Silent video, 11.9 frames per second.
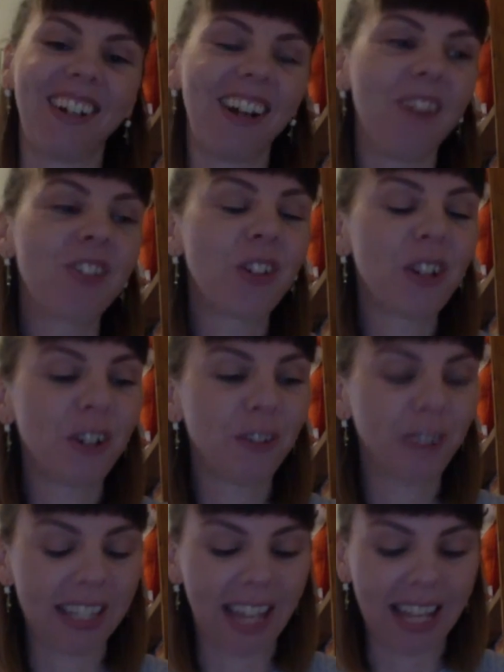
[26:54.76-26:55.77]
I'm sure there were
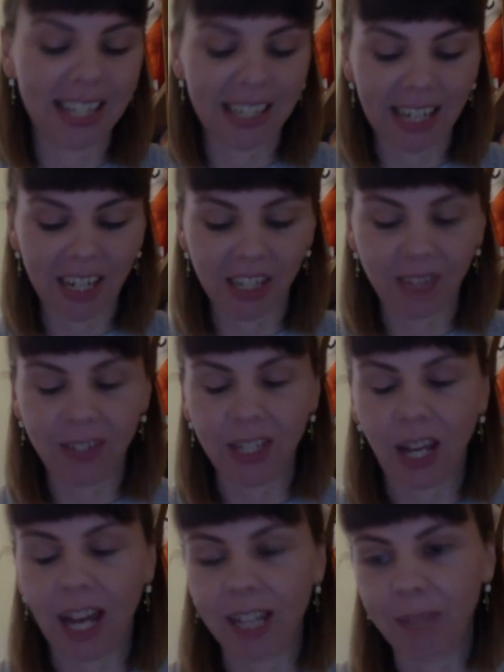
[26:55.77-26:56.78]
fantastic teachers of
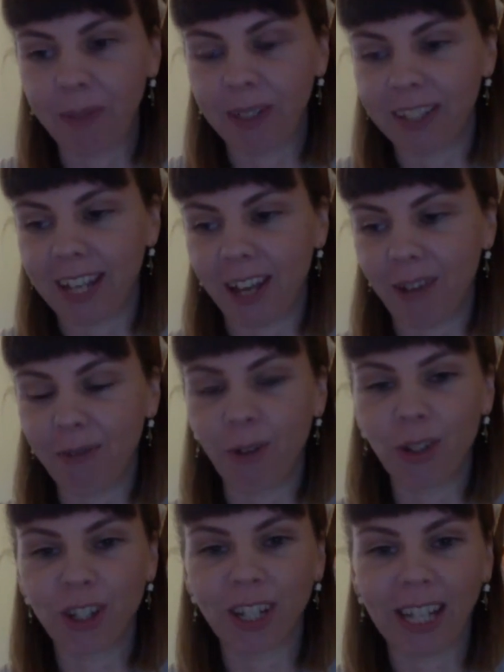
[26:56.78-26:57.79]
science, but
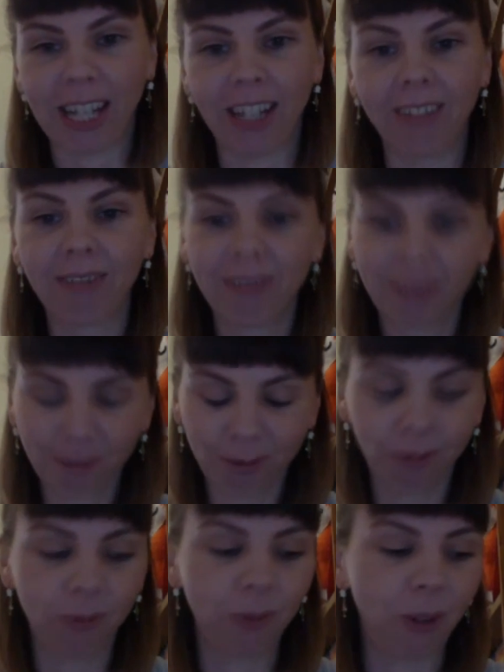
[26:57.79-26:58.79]
unfortunately,
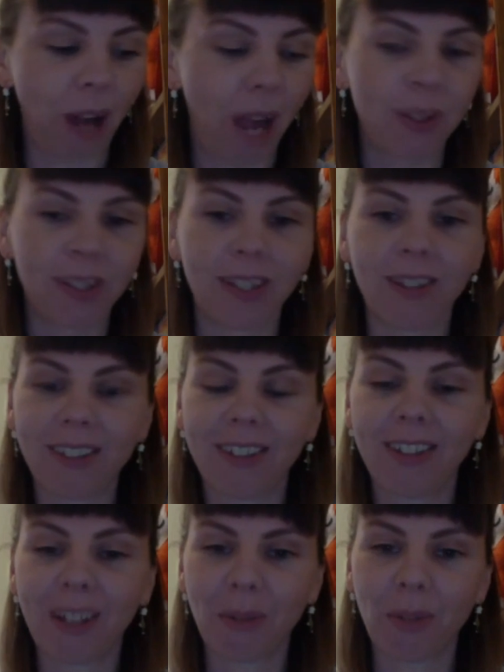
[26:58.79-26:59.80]
where I was,
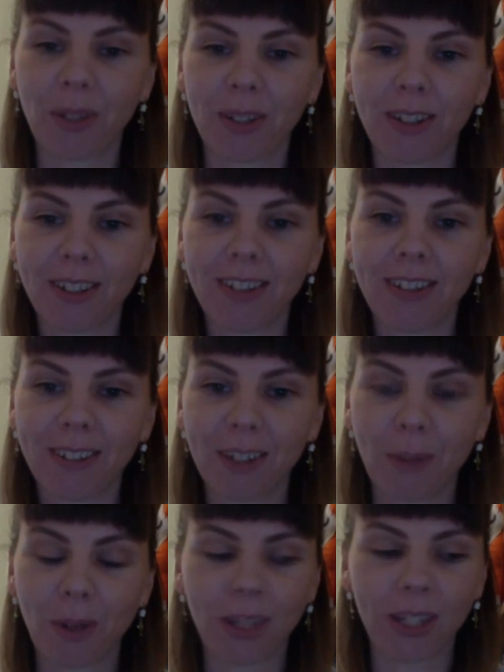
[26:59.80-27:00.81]
it wasn't the
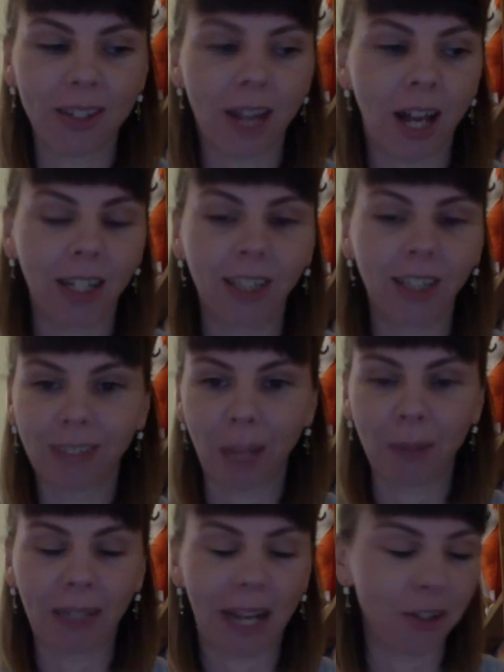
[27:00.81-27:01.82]
most exciting
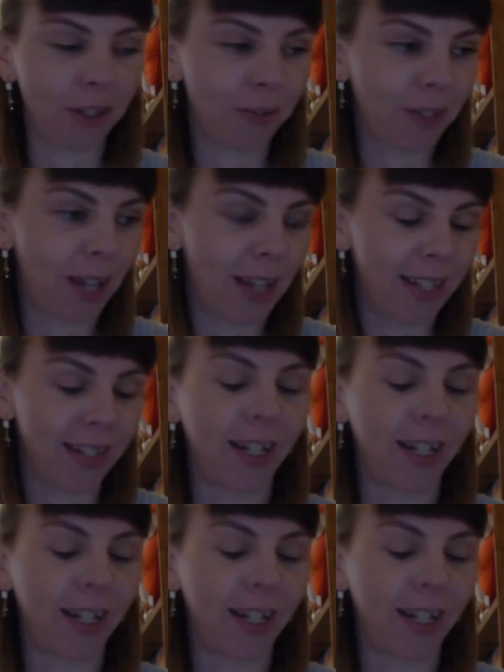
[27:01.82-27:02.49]
application of science in the